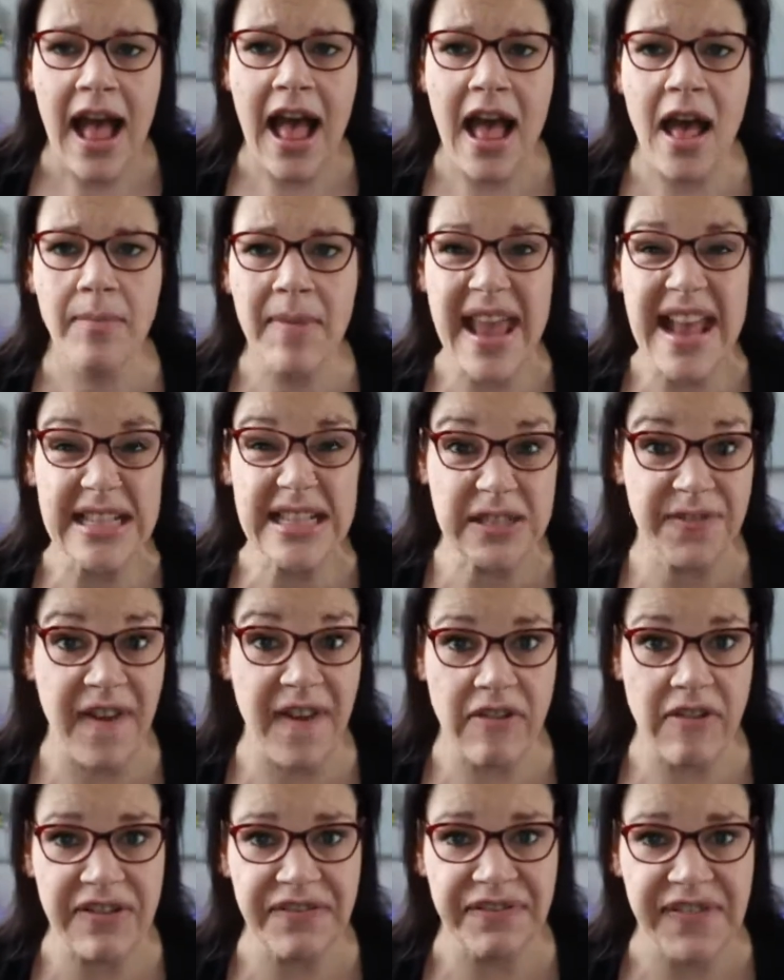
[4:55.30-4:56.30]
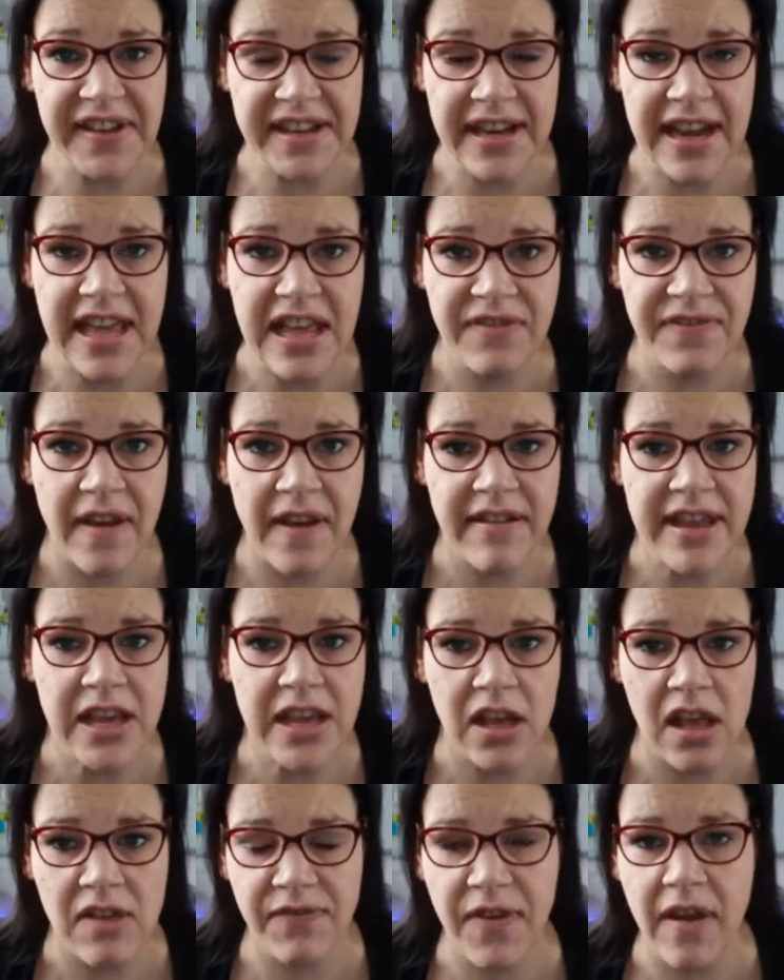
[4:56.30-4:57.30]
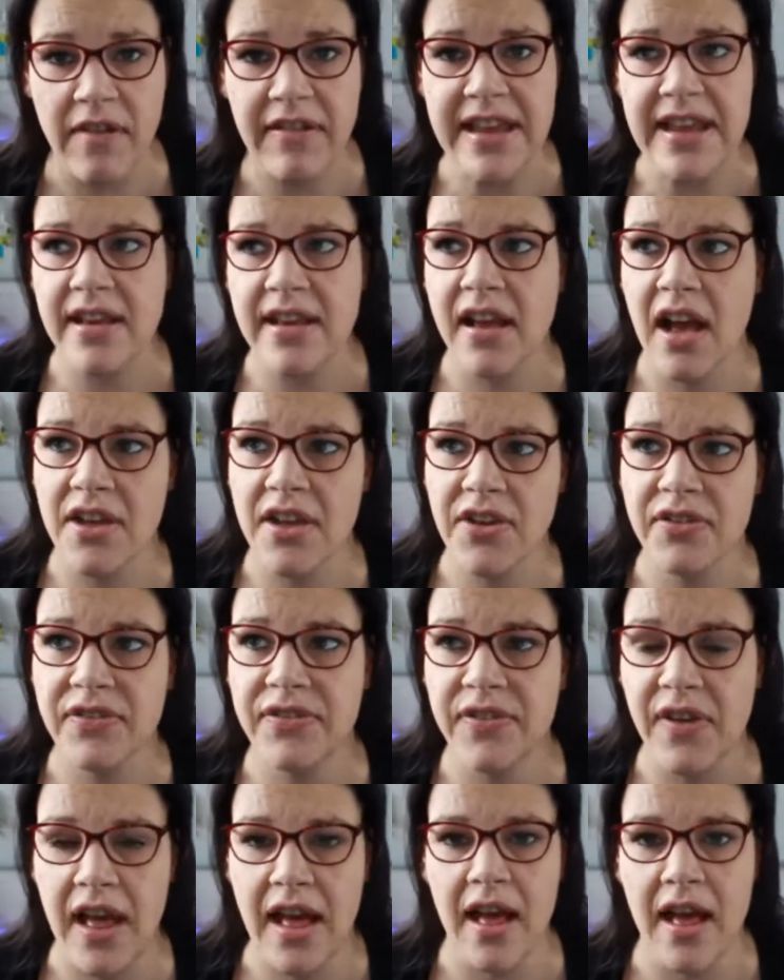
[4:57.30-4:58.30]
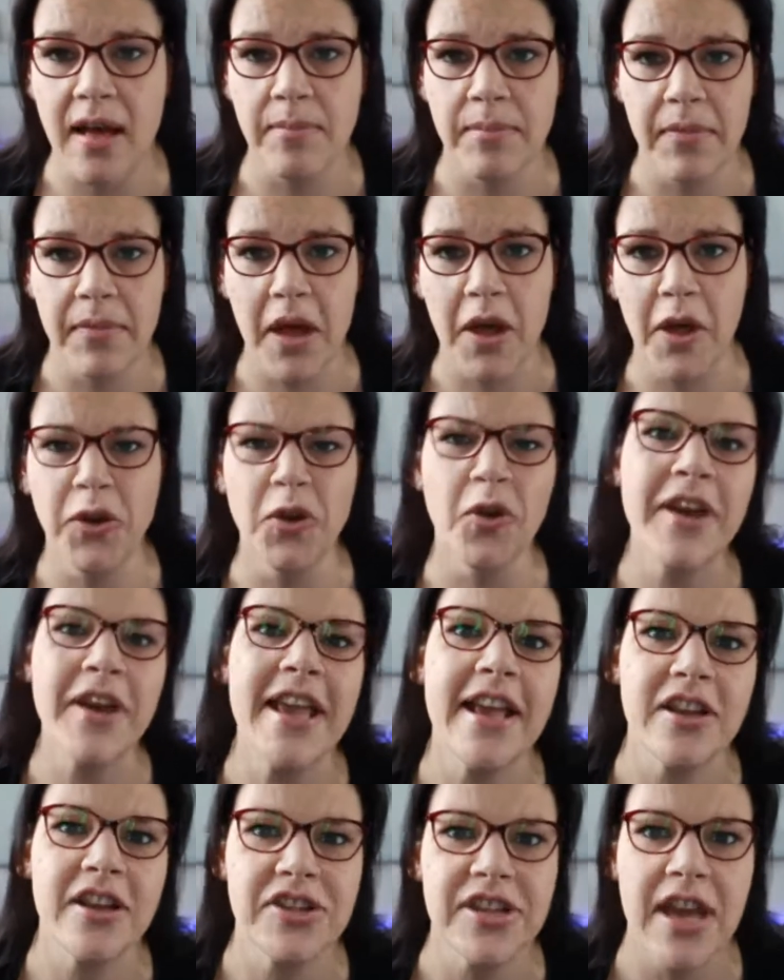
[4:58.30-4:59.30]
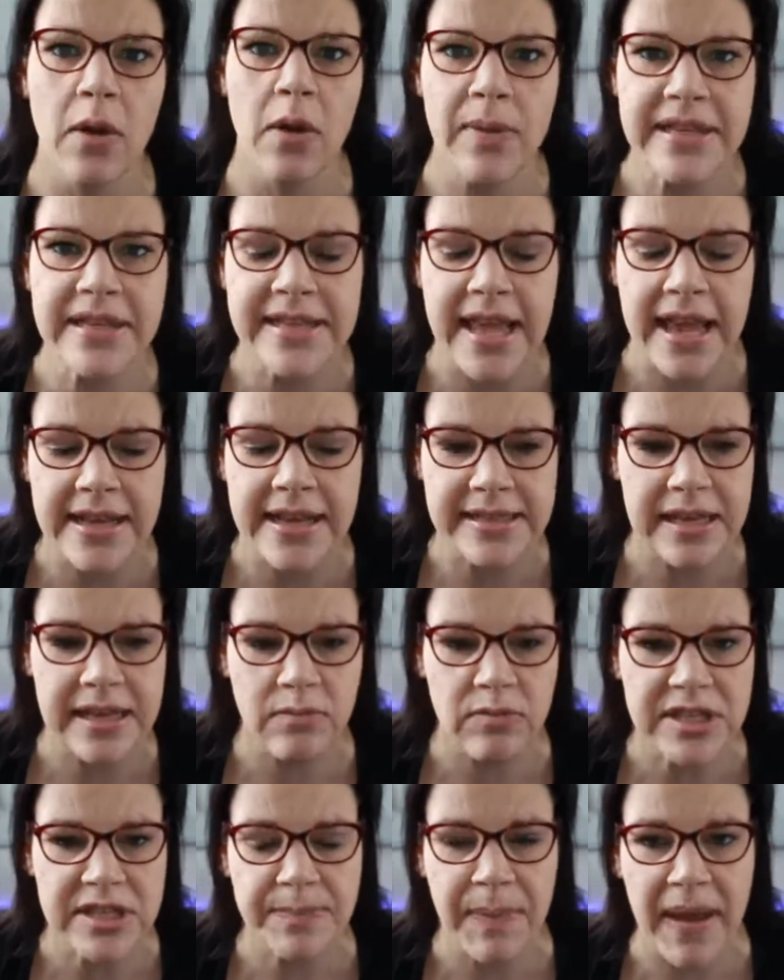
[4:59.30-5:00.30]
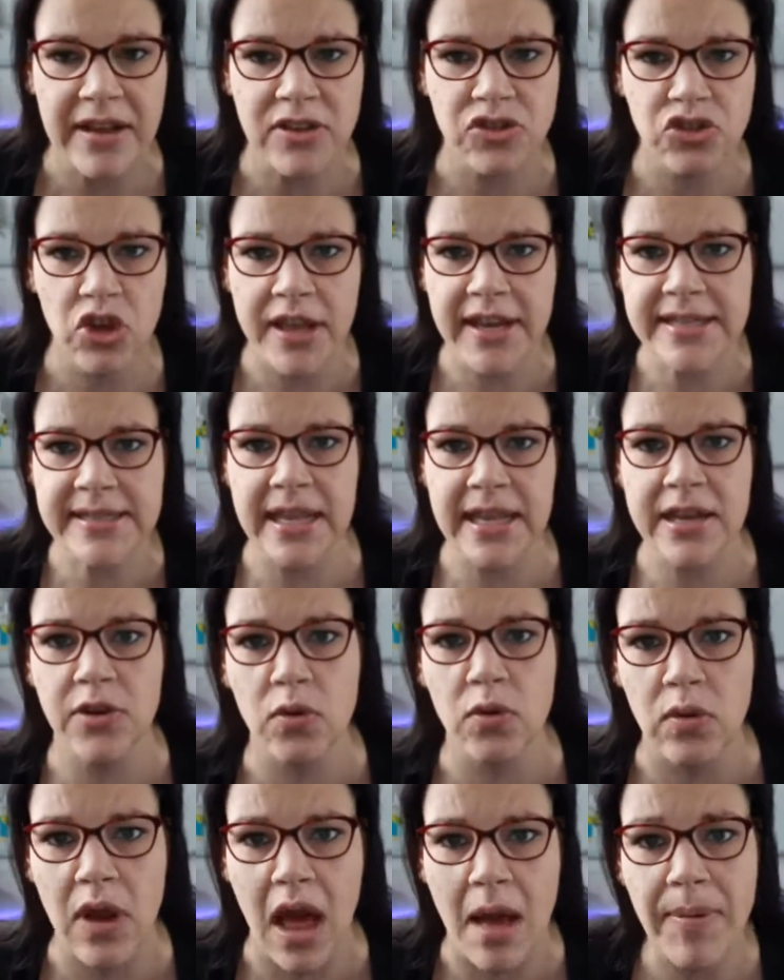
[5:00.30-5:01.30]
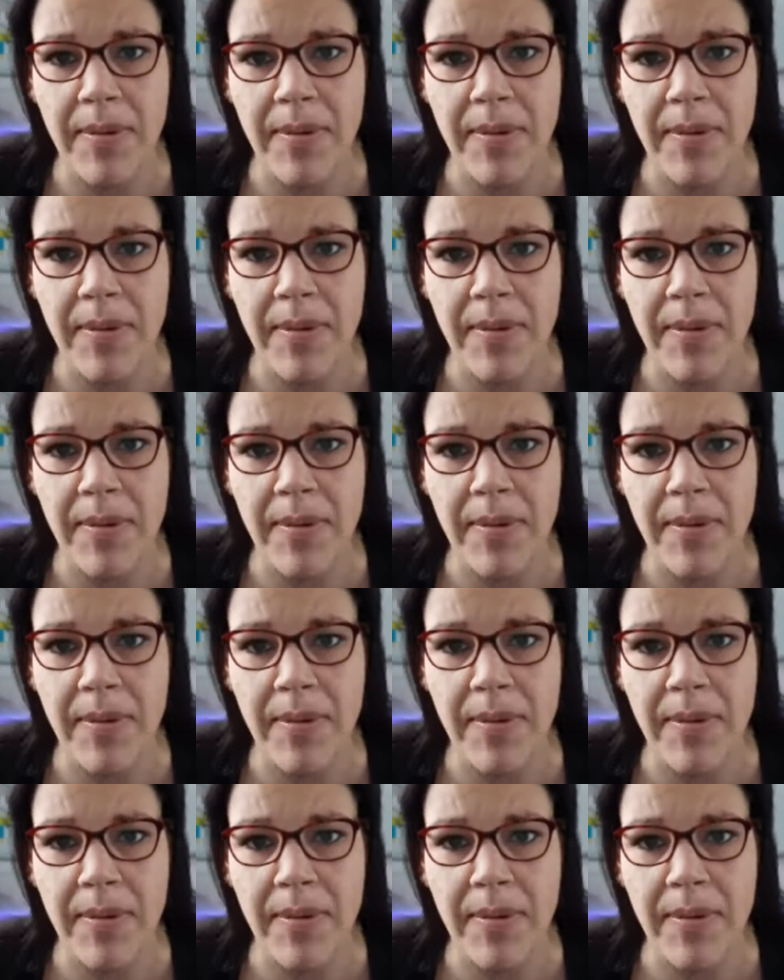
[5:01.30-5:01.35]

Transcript: it's very fiddly, very very kind of annoying, shall we say, in some respects, trying to set it all up.